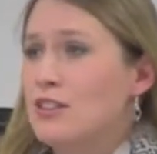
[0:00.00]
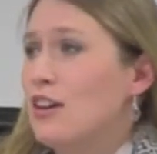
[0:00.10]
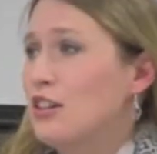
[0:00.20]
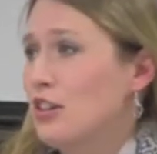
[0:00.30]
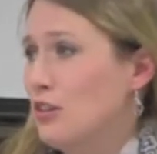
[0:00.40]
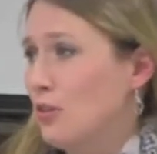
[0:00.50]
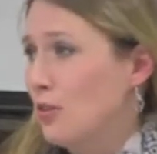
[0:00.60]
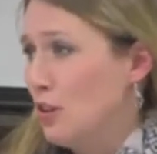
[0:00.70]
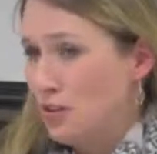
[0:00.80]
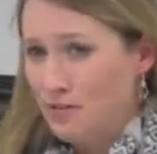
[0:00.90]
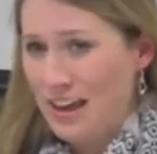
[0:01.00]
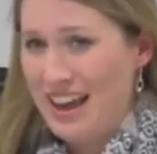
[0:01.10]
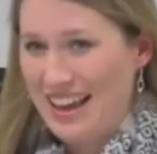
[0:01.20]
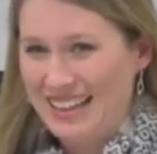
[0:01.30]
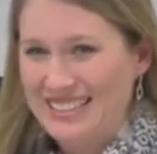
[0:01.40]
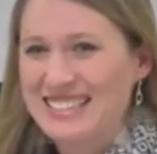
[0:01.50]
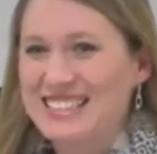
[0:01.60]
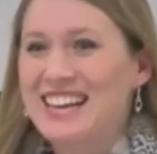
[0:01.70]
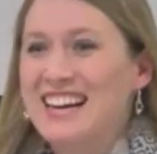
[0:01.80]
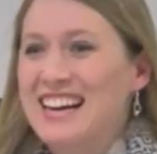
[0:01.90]
on you, no
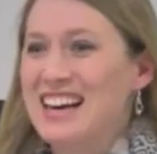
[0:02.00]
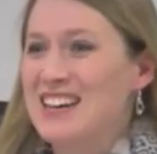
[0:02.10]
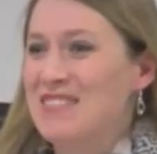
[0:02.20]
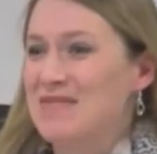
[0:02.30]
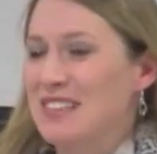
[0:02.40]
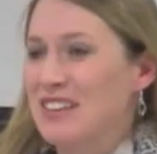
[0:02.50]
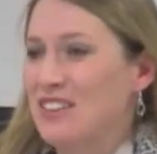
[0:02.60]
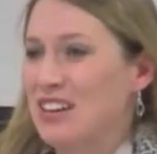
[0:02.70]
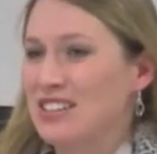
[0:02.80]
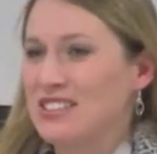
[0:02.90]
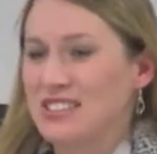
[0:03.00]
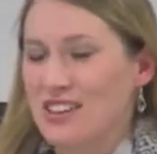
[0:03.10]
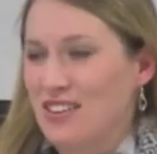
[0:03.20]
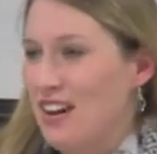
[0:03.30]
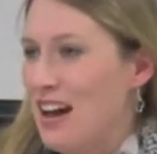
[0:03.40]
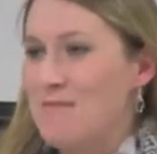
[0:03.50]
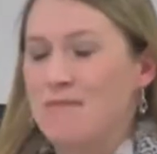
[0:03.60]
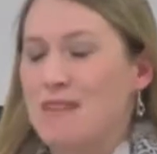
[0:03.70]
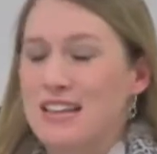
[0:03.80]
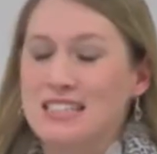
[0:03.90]
offense, where you go,
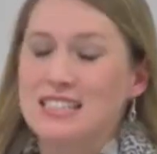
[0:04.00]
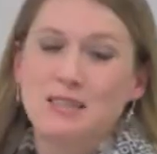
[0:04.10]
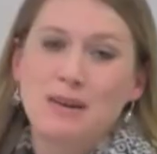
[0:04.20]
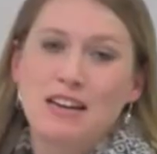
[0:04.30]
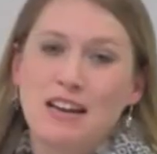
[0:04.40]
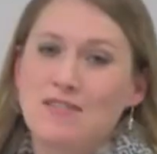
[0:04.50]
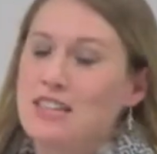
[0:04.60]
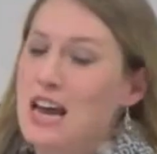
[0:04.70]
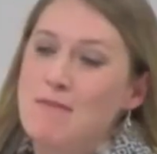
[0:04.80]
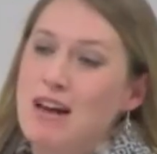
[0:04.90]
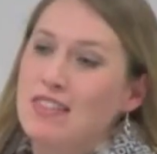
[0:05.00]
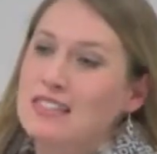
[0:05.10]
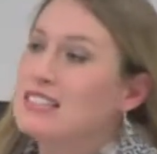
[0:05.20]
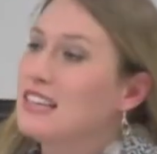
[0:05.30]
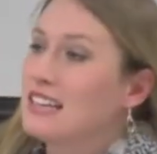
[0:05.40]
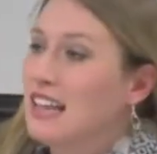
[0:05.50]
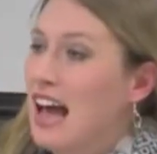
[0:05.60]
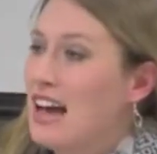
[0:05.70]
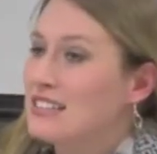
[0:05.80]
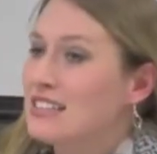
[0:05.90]
I didn't spend enough time on this in
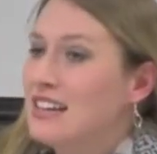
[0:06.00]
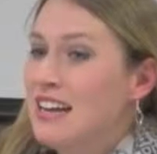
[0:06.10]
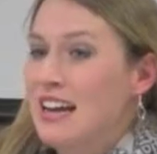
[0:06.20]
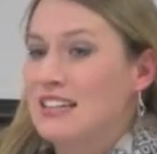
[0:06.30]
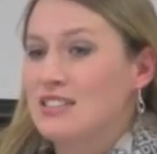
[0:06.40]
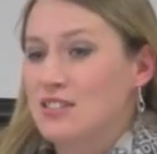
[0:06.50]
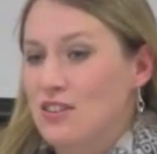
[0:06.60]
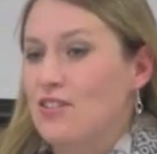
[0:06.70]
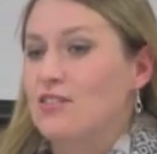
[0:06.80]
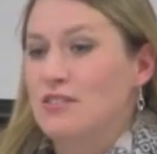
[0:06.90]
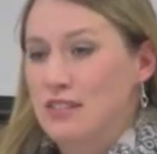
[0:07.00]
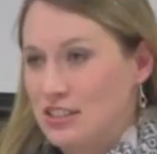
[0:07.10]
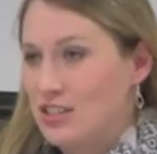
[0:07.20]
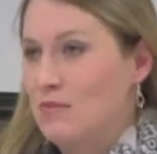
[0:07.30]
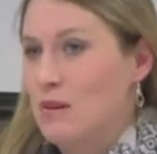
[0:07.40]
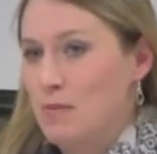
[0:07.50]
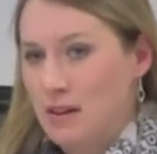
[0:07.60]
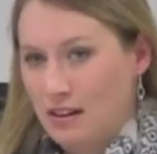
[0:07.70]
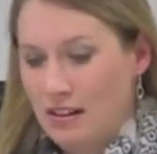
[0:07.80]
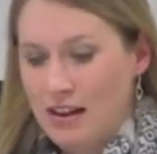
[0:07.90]
class, and so they shouldn't be
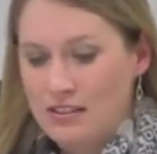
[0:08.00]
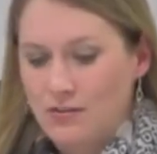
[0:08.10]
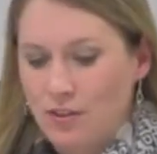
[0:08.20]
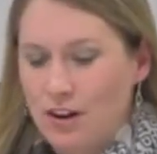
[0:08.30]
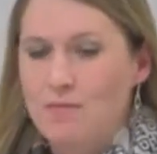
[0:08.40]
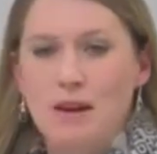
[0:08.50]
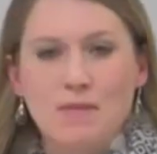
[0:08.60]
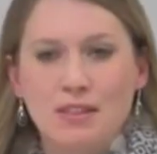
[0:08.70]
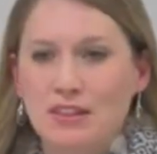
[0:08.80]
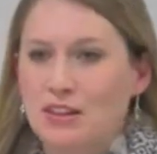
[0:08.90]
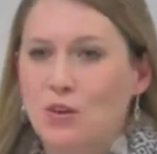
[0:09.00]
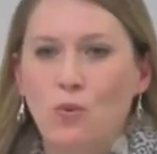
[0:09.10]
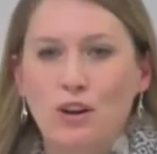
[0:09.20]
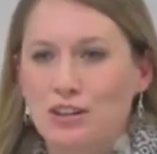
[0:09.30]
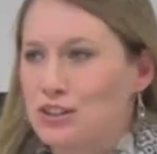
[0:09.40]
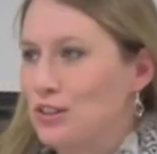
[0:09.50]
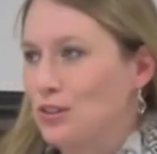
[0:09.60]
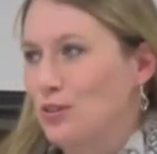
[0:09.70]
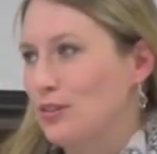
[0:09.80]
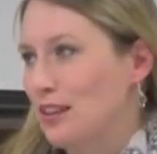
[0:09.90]
penalized for it. Maybe your 1 or
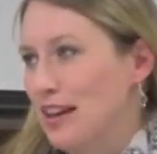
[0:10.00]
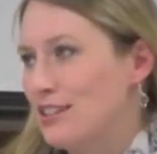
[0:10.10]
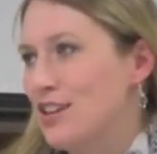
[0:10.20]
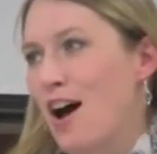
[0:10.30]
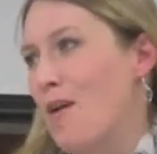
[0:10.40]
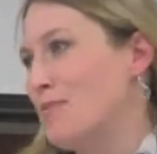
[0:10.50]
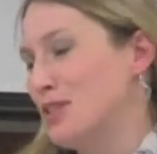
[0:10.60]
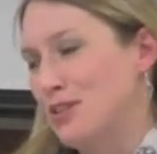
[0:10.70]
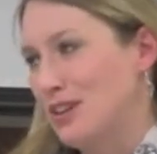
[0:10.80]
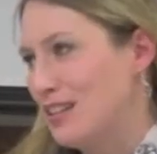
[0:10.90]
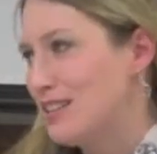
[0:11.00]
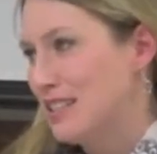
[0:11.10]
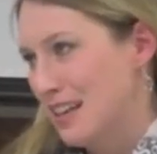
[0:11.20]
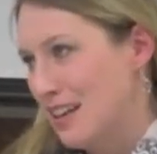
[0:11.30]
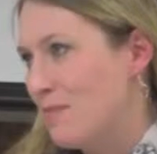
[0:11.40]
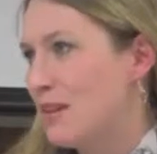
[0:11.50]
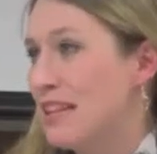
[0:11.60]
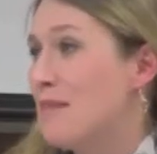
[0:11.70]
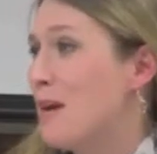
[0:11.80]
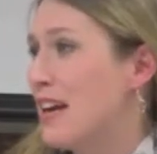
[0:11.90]
2 top students did it, but
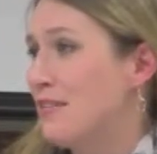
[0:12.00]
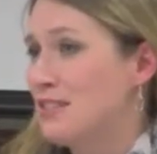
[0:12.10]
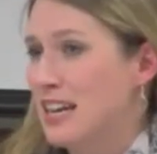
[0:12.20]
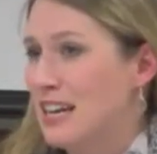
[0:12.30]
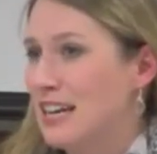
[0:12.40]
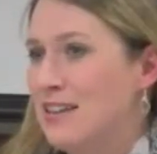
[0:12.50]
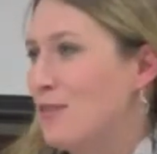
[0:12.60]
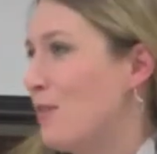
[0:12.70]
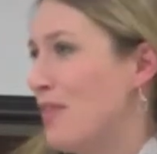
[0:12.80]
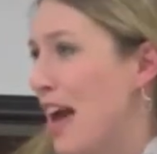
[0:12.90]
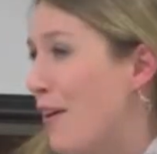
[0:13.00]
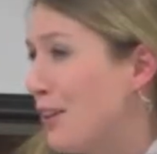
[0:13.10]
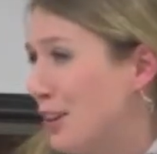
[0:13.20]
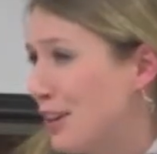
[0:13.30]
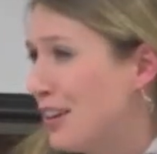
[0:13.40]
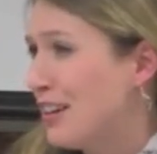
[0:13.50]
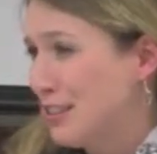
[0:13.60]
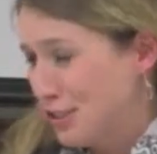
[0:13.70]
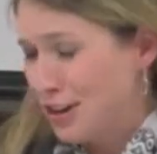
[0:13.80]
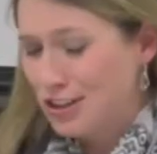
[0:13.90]
they might have done it even without your
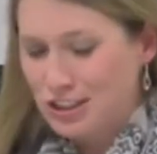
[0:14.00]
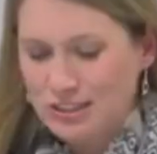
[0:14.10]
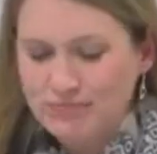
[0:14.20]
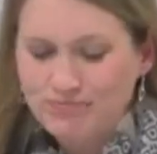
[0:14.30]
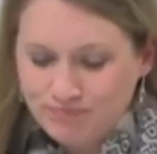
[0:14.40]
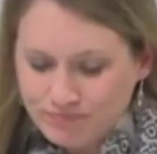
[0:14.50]
instruction.